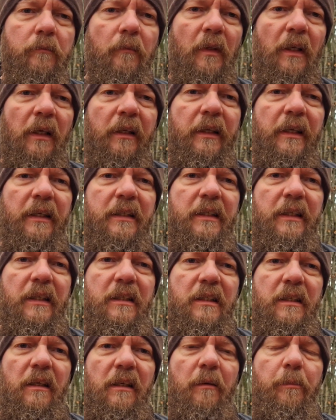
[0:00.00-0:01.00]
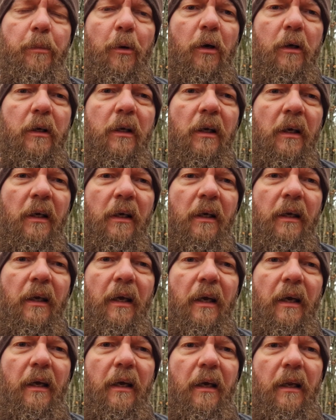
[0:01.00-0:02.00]
this is, but
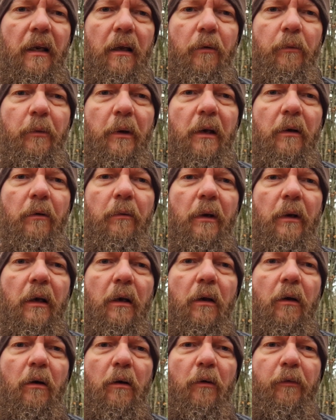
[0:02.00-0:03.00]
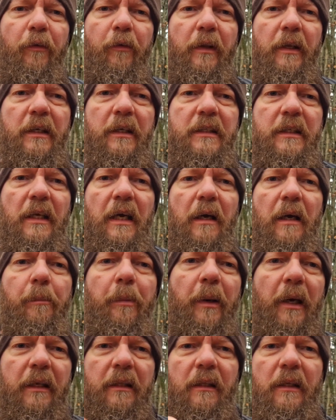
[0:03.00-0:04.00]
I really love this dark
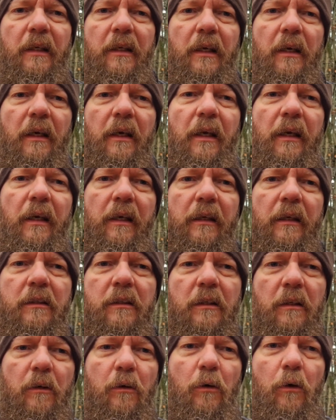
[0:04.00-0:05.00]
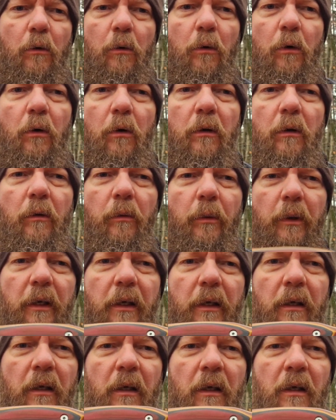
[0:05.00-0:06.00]
pattern here, and this go all the
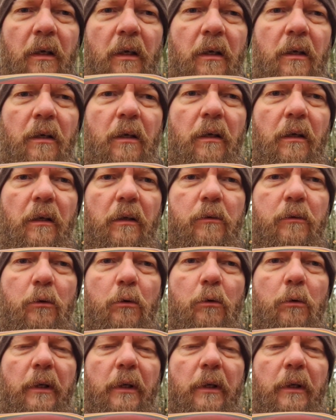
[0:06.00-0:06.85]
way through the